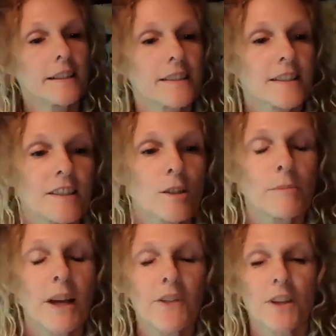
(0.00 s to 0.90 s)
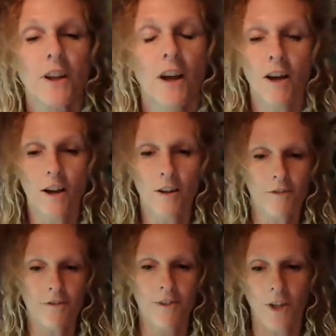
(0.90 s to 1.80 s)
it's just a method
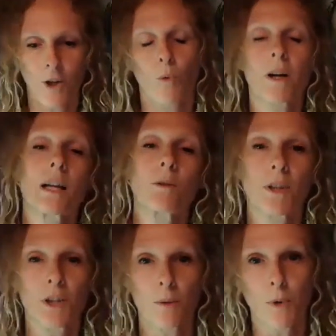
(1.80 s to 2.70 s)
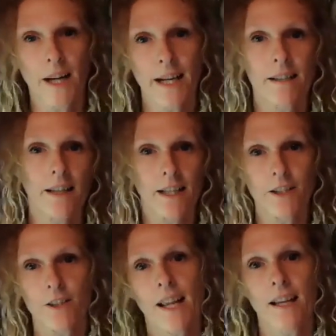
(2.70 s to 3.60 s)
of working with your brain
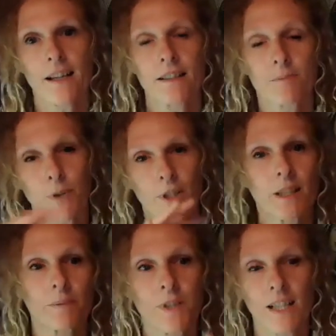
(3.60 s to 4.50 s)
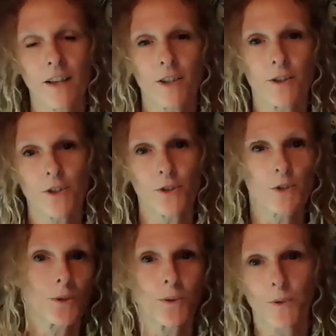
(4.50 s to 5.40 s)
and your hand, putting them together
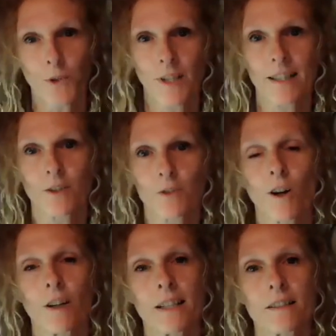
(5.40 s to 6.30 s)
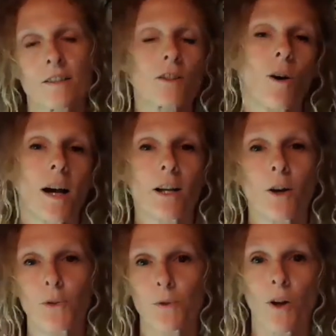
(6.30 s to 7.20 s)
to create the drawings. And so I
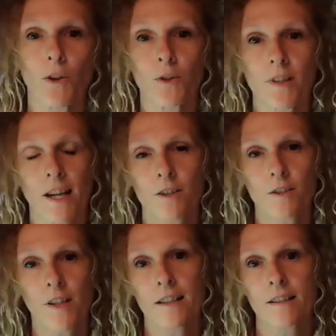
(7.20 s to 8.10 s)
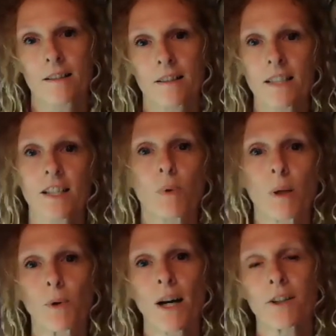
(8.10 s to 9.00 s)
go through all those exercises and teach
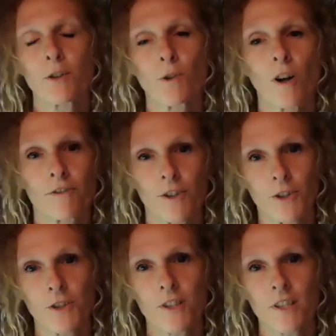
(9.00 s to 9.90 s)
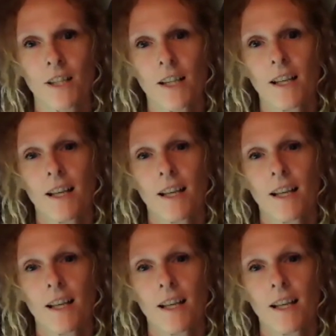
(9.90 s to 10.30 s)
people how to draw first.